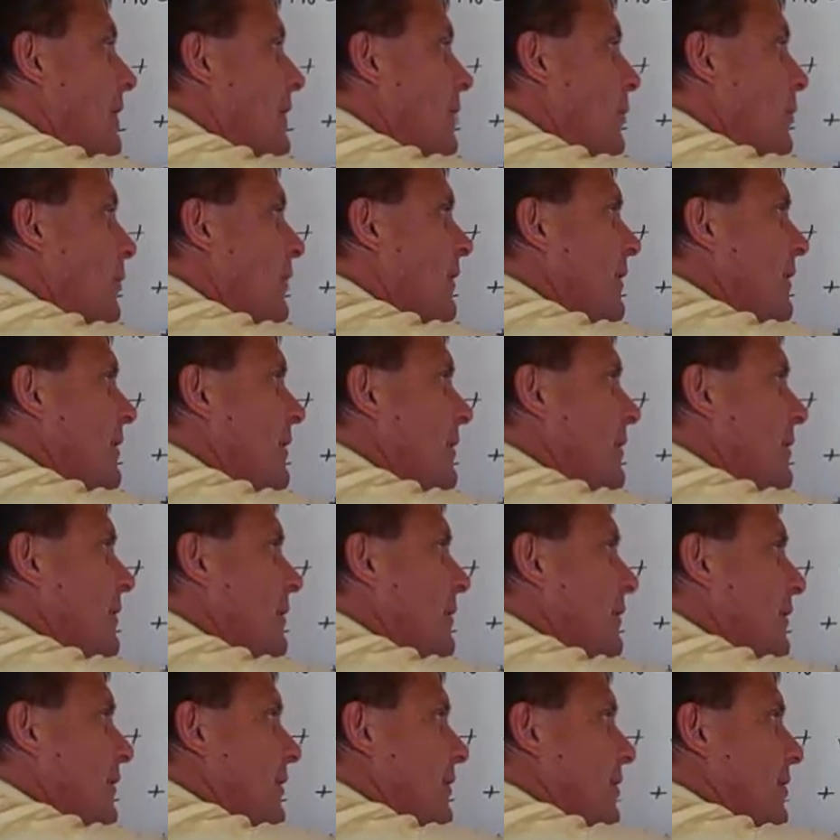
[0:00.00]
You
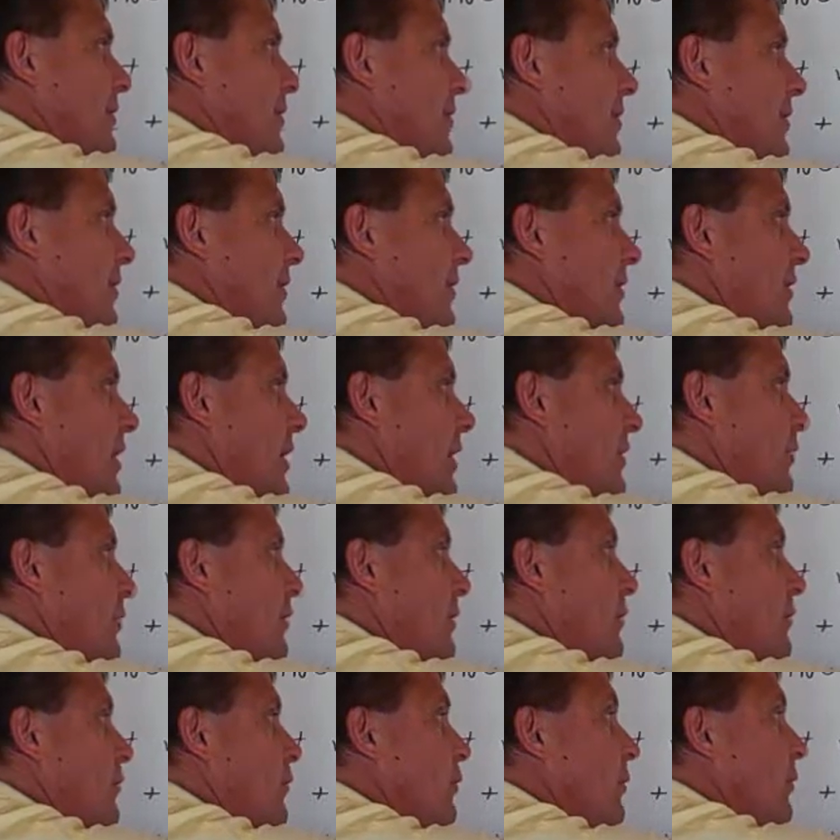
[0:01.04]

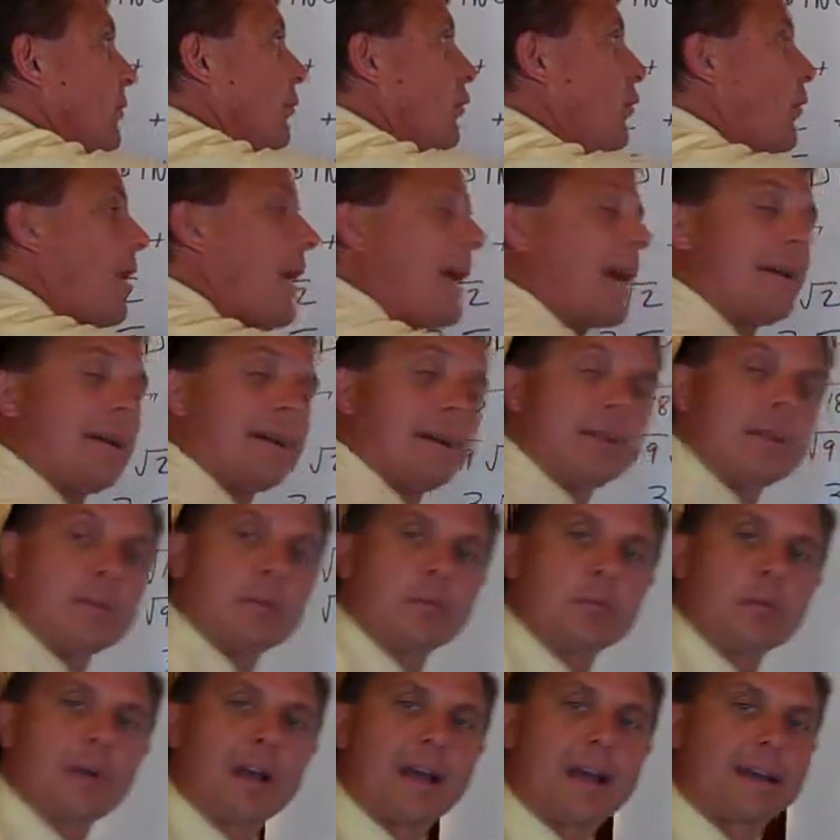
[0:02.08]
can do a product
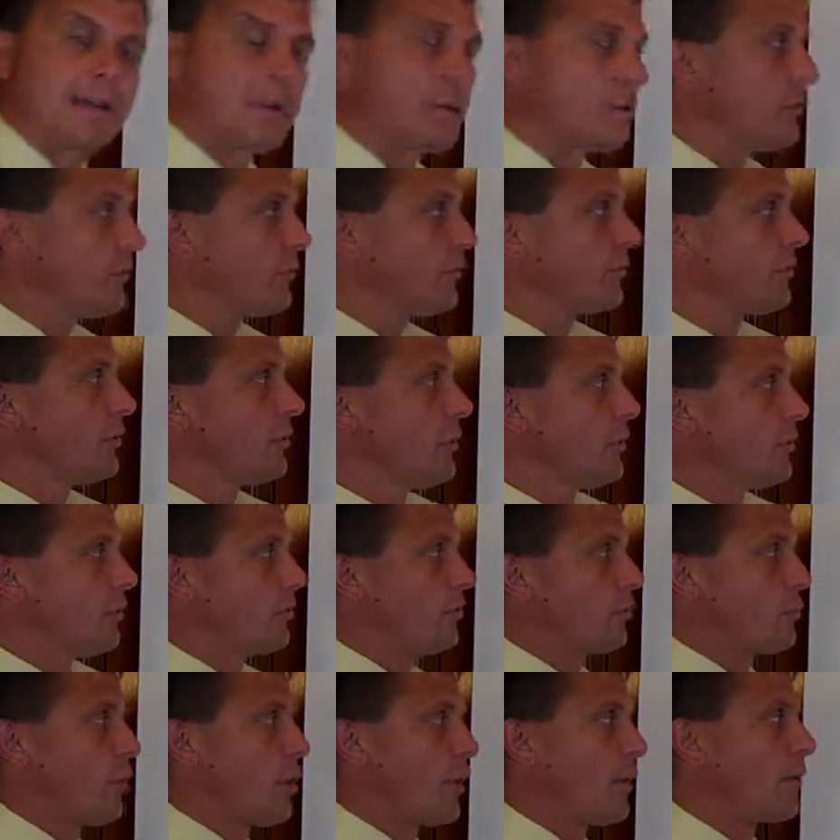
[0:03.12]
of radicals. The
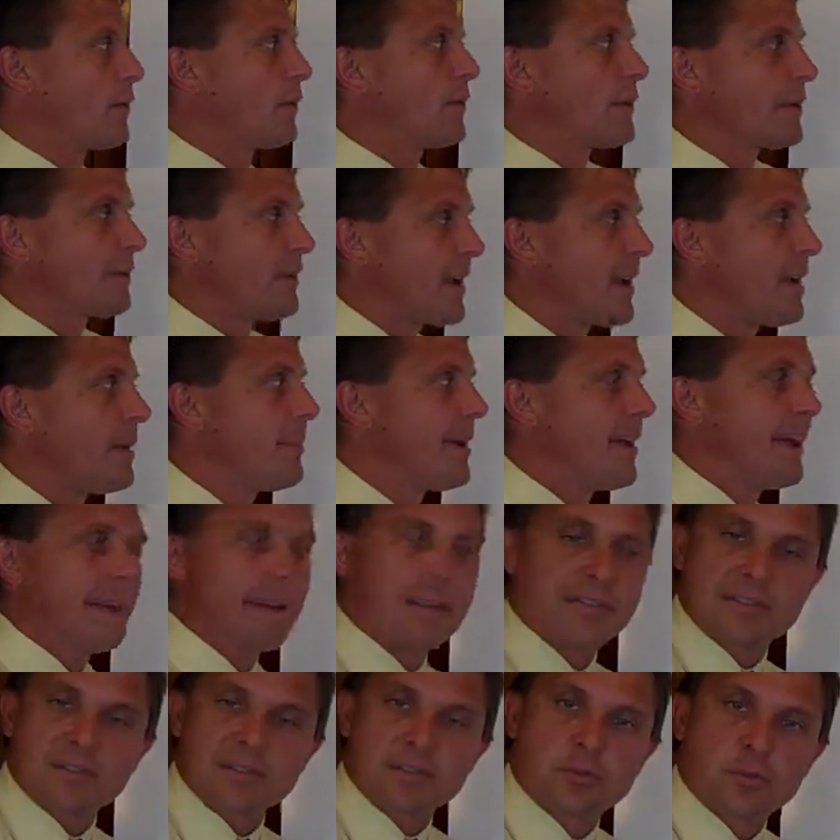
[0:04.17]
square root of
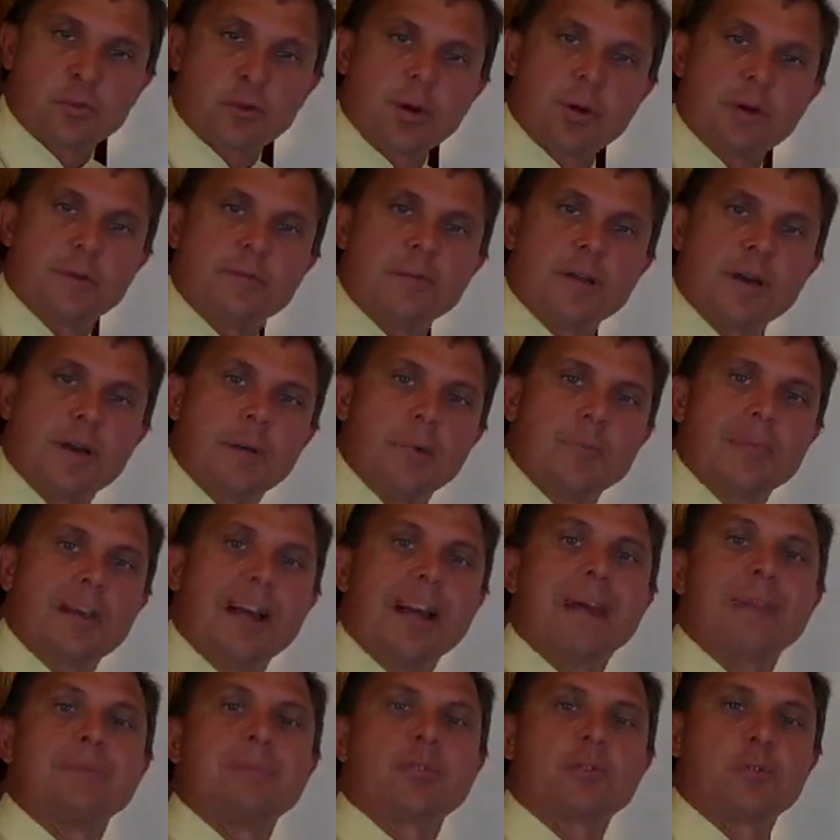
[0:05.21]
mn is the square root of m
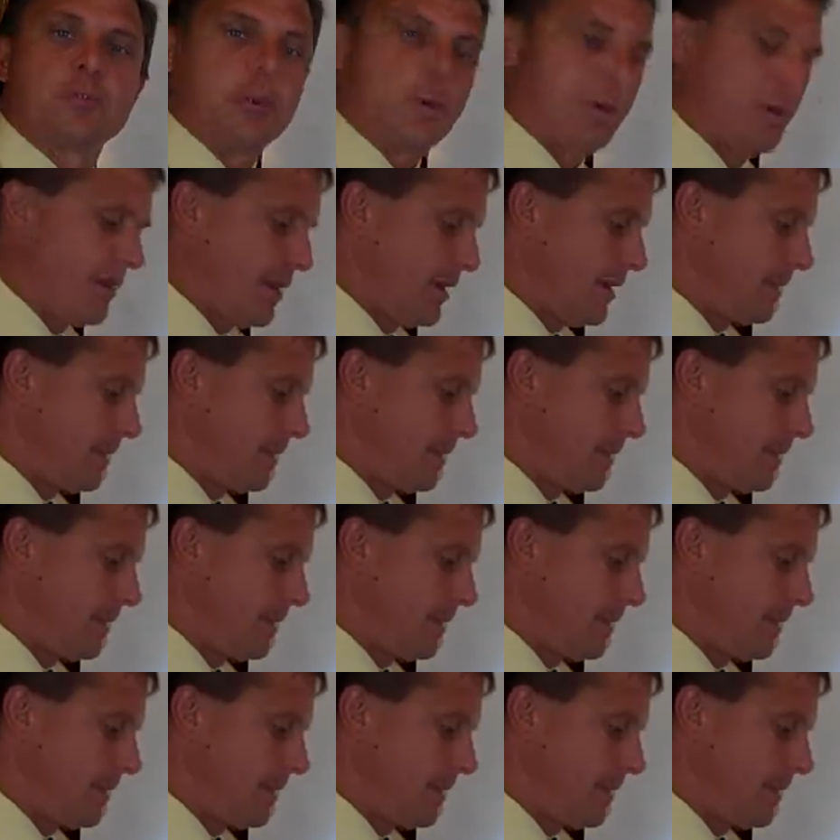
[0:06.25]
times the square root